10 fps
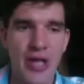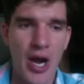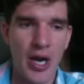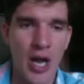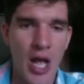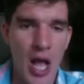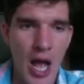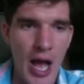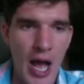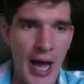there.
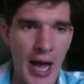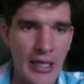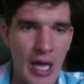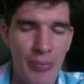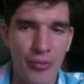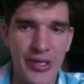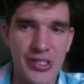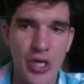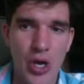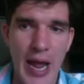Uh, a lot of people think
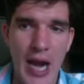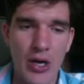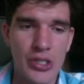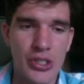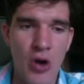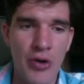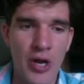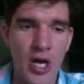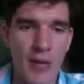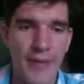he's going to go to
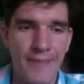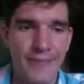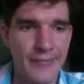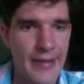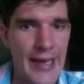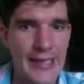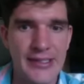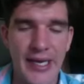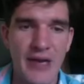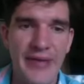Arizona, but hey, he's
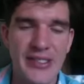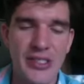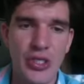taking a visit